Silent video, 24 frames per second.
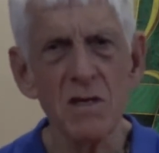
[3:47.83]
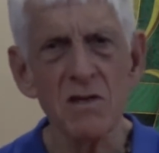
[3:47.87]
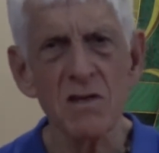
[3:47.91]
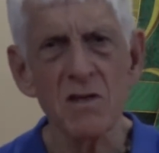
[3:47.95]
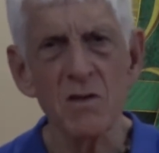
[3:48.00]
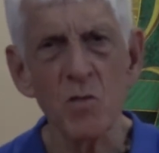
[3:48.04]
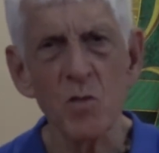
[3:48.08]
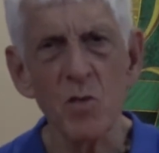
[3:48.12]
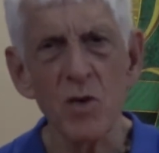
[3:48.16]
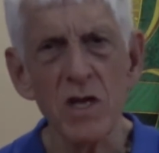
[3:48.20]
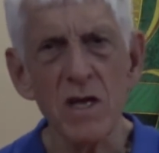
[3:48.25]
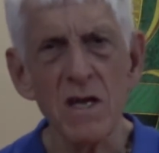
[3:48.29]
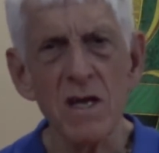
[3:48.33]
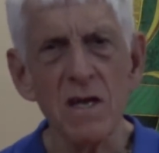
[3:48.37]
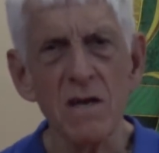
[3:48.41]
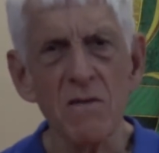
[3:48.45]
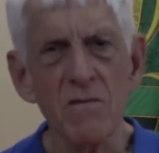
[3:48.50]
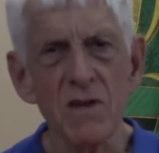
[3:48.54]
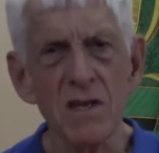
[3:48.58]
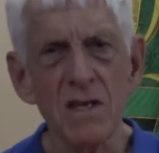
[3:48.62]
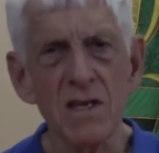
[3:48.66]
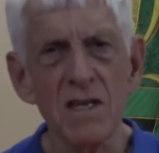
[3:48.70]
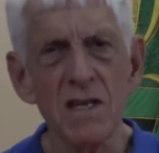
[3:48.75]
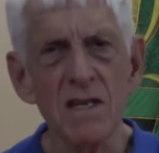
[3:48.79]
and weave
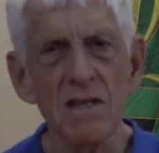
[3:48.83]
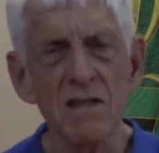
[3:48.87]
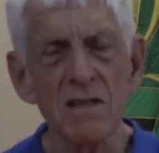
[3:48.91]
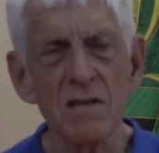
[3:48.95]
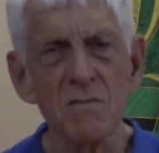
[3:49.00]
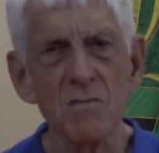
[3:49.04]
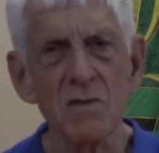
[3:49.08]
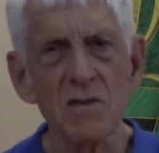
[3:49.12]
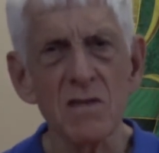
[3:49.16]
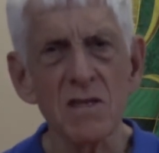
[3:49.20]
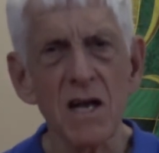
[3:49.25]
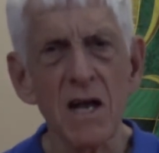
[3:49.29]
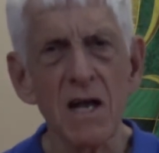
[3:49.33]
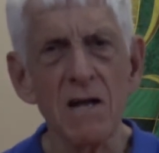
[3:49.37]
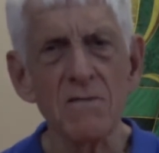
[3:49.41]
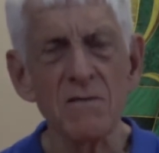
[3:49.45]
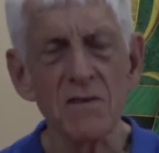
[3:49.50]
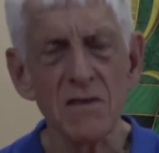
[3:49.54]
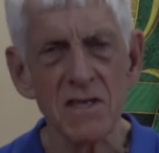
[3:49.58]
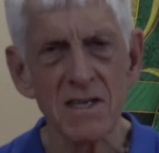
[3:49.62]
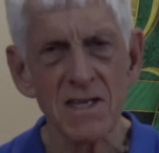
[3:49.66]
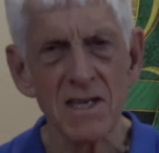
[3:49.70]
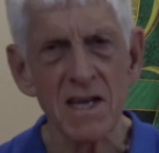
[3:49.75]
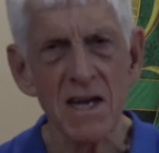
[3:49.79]
and knit themselves
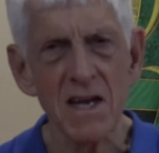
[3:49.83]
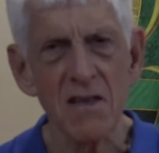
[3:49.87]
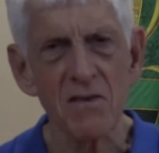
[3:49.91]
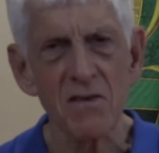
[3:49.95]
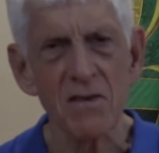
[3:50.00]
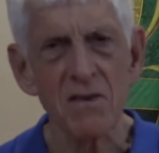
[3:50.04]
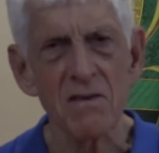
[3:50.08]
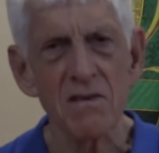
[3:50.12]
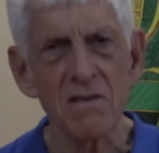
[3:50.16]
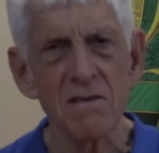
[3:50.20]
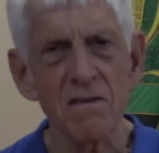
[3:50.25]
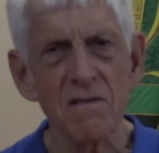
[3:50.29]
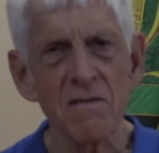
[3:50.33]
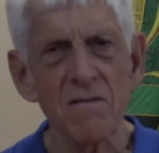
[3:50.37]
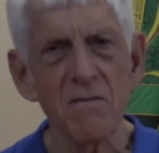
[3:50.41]
together.